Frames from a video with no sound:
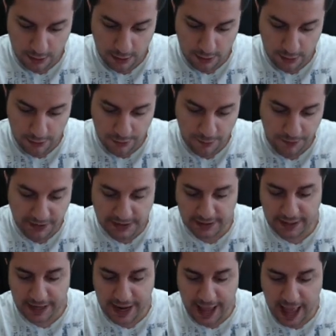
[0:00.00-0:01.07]
The reason
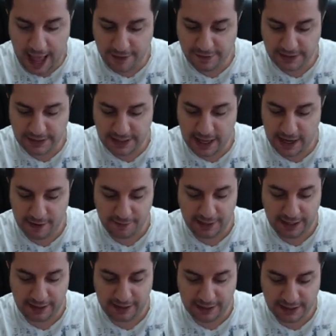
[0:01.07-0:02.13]
that I have it set up
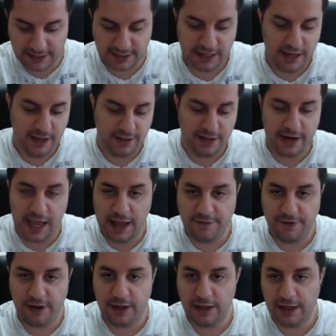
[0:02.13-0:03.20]
like this, that
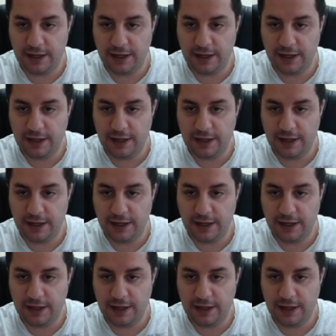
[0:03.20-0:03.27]
every